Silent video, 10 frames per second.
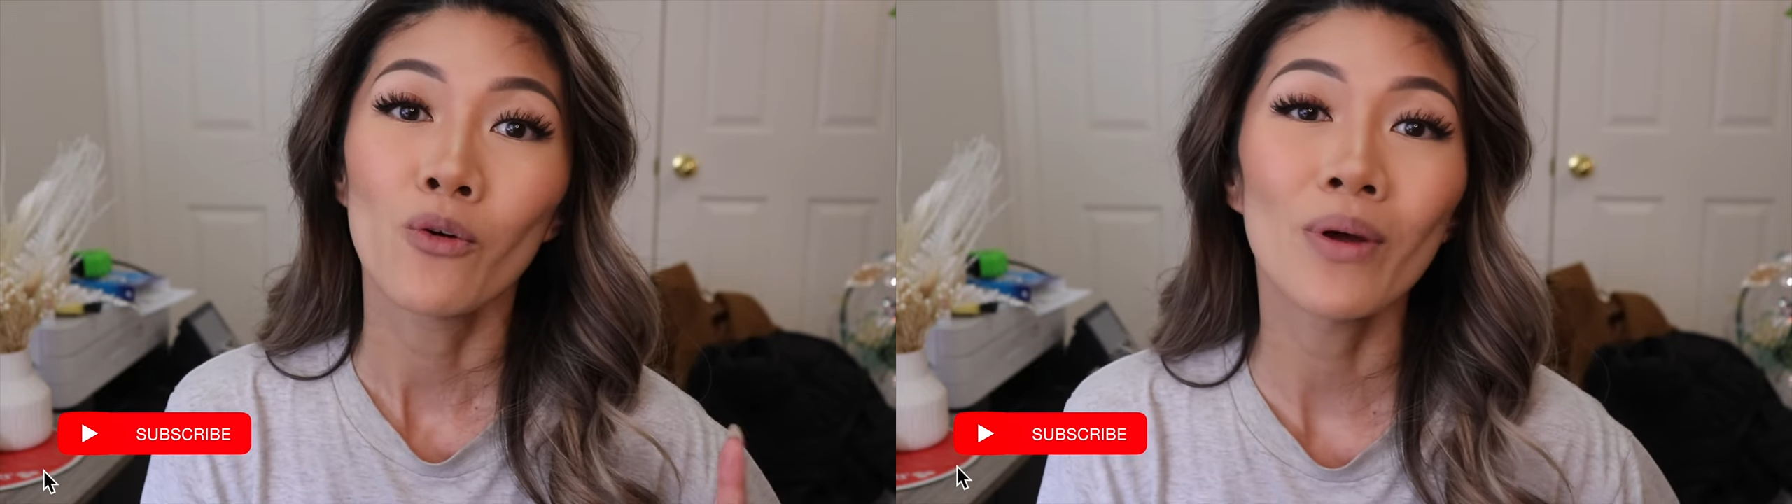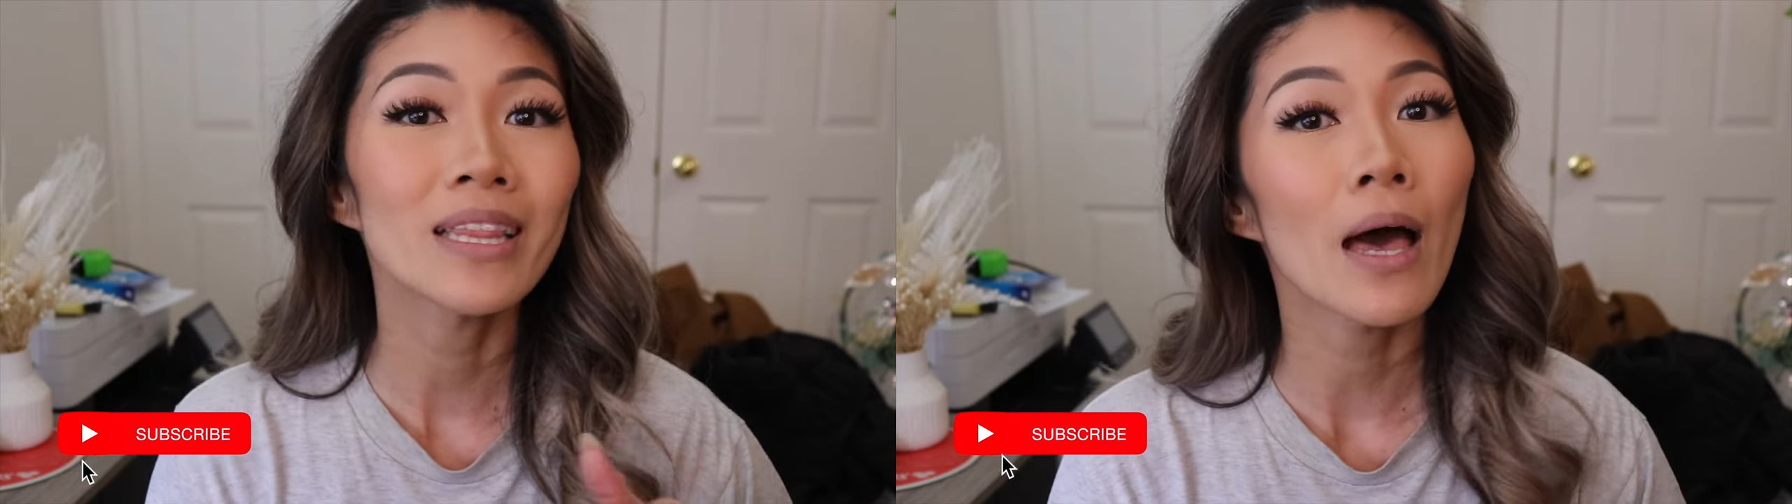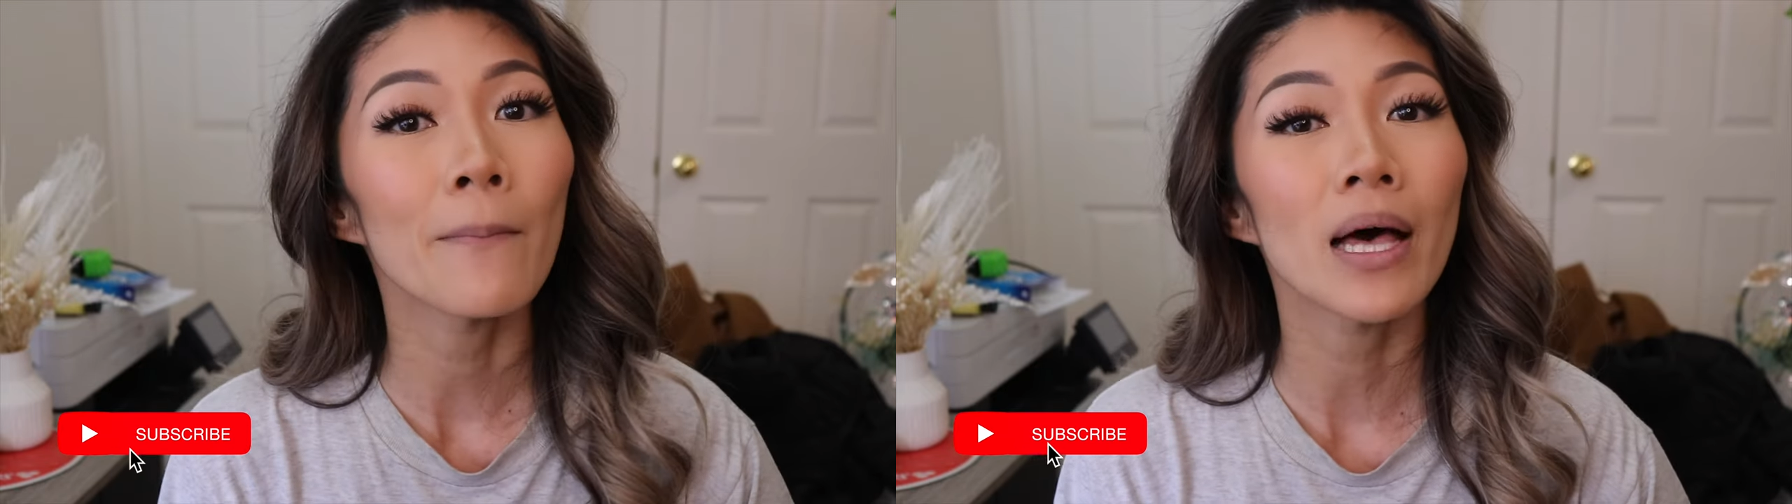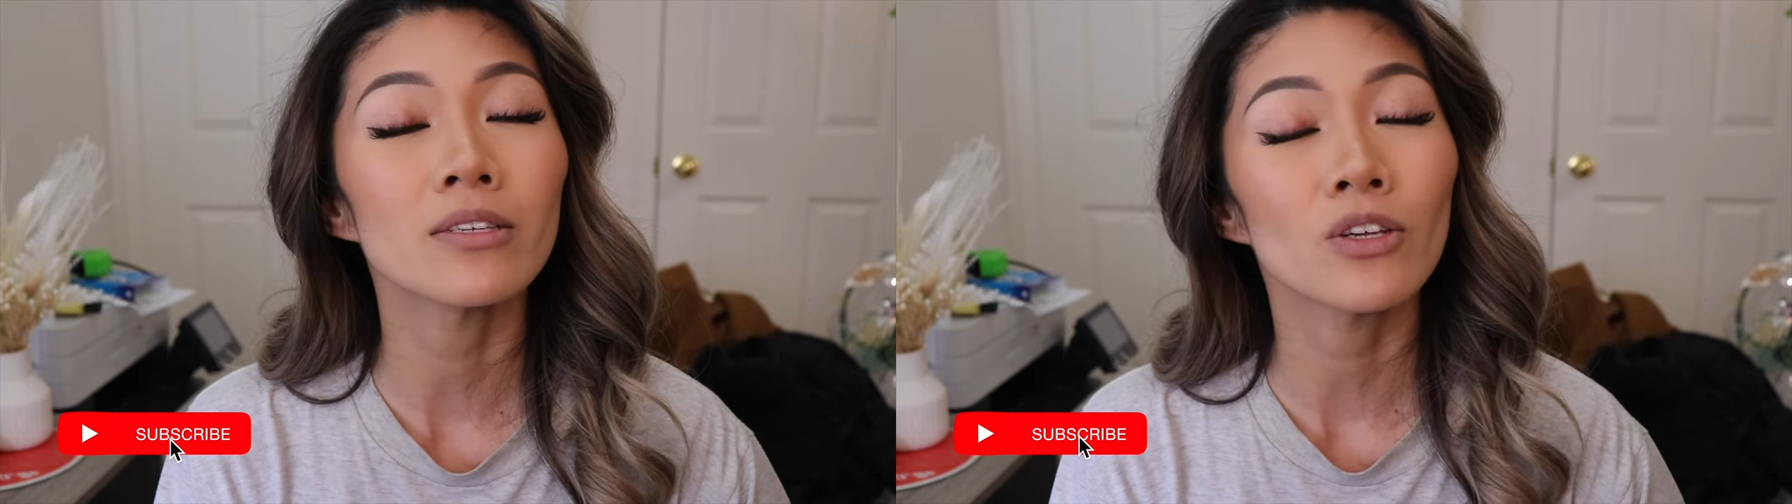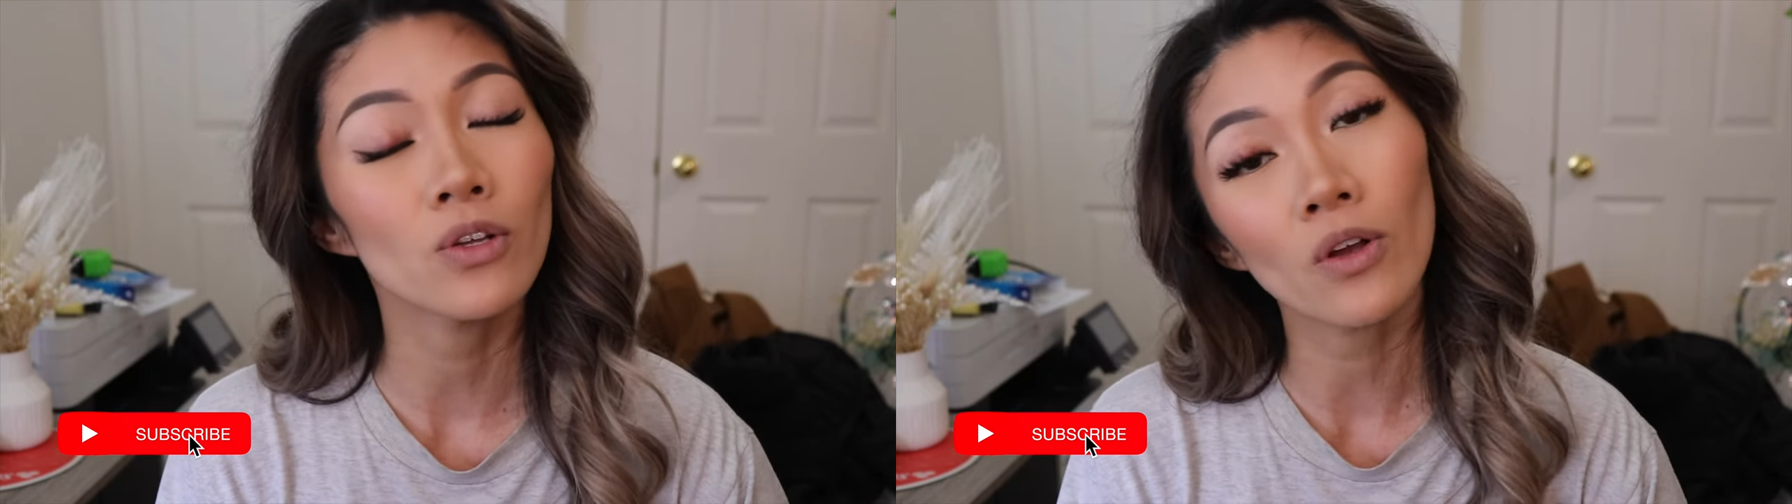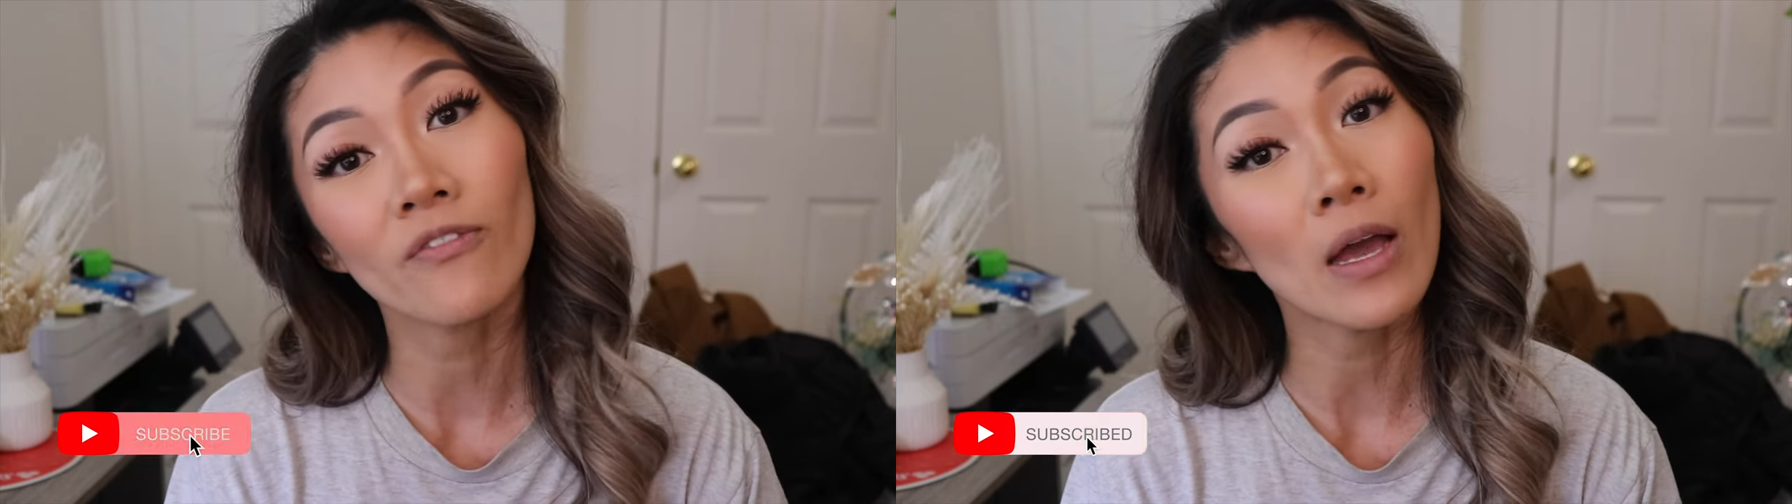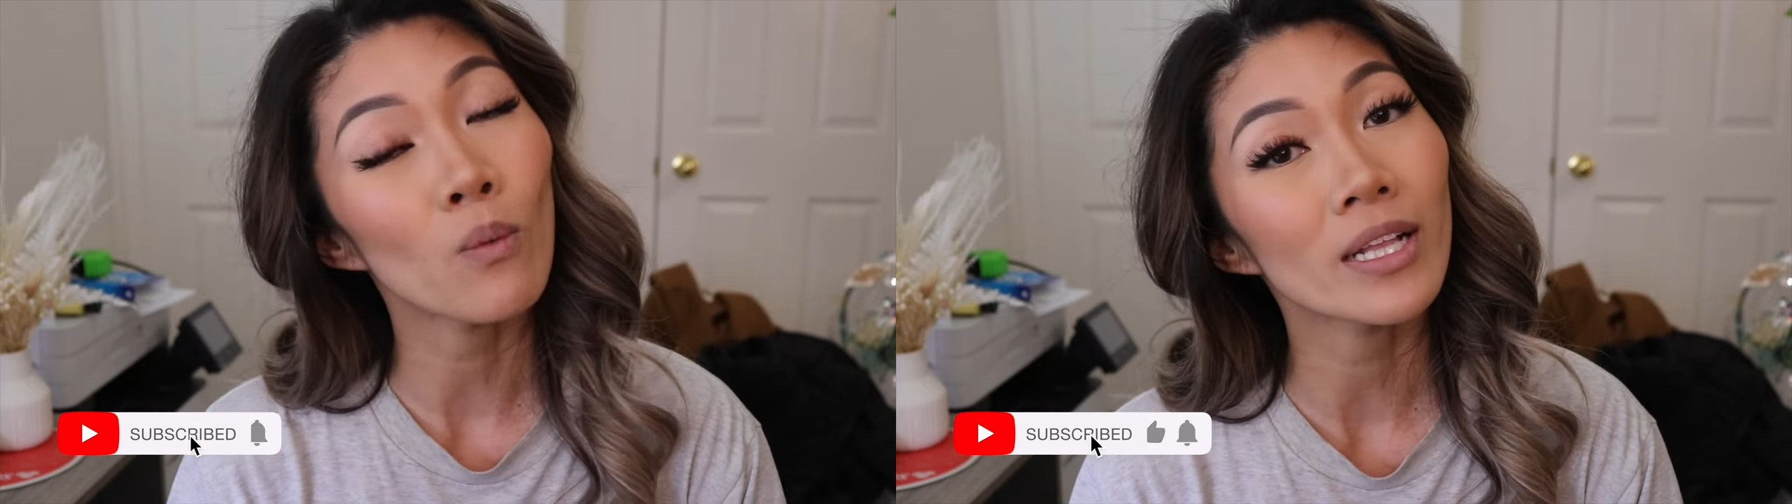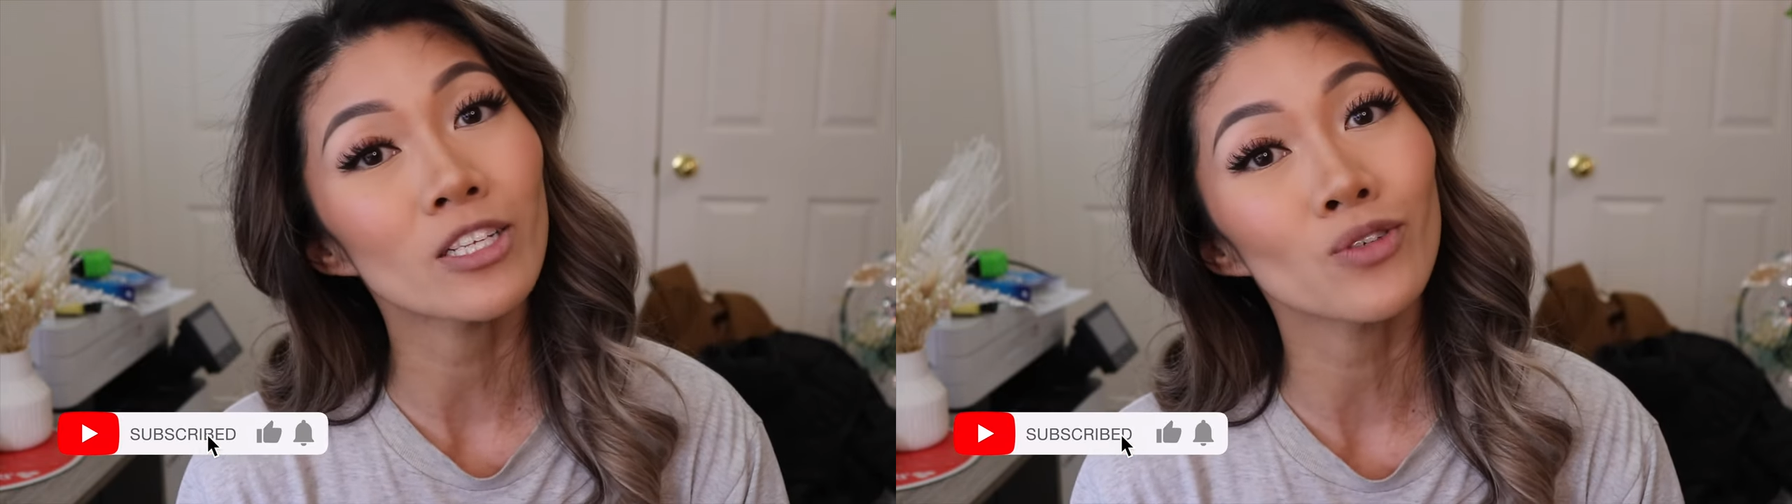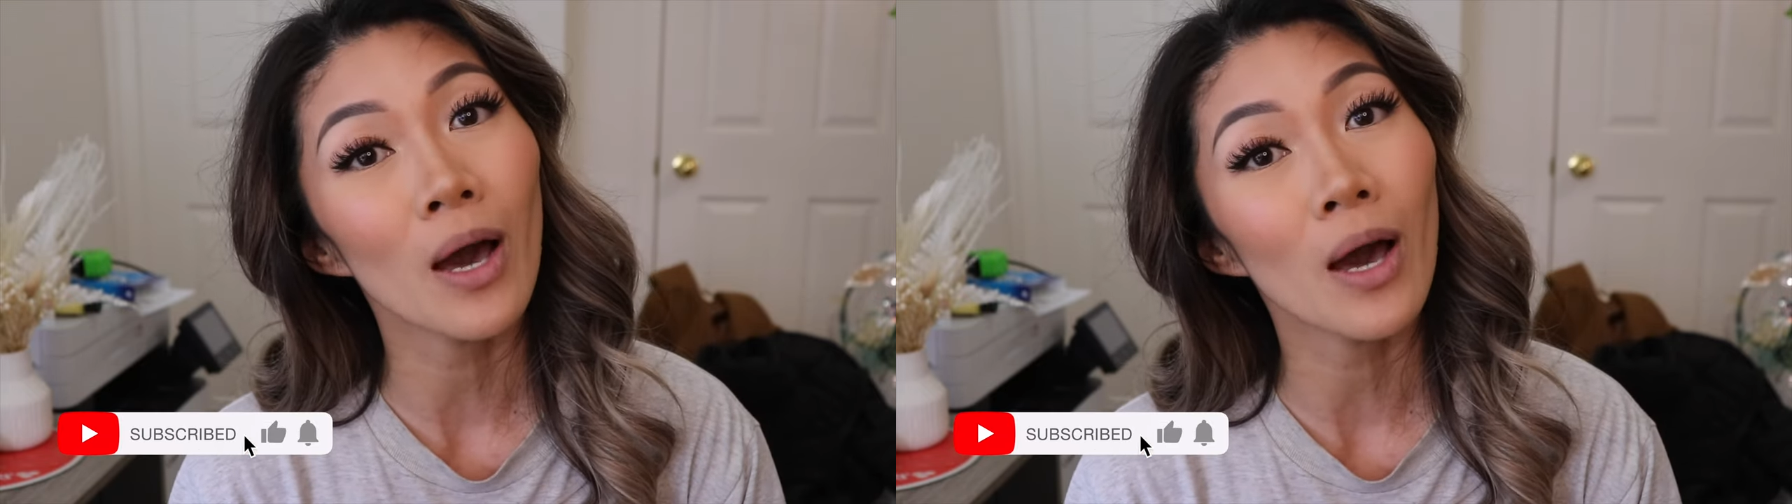Ring that bell so you're notified when I do